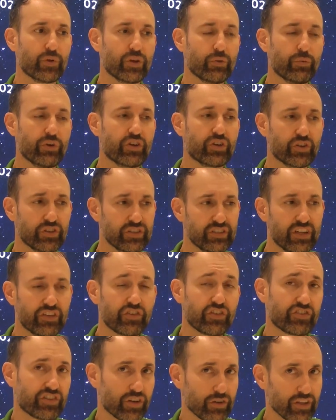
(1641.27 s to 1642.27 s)
we couldn't
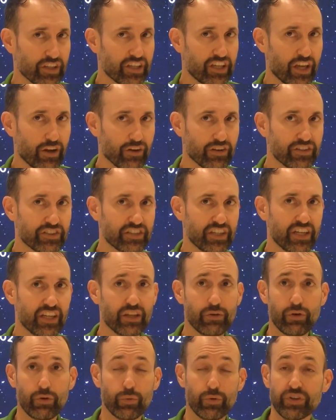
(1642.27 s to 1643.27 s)
necessarily guarantee
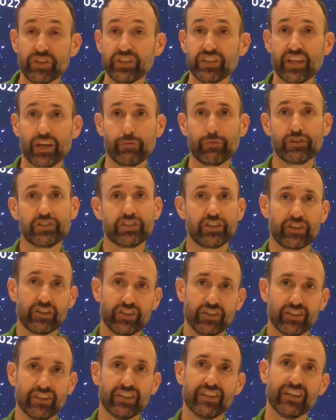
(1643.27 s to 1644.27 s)
that we wouldn't get
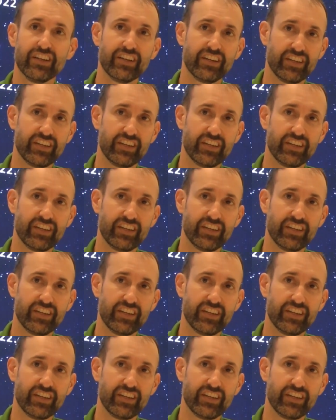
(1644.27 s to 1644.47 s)
material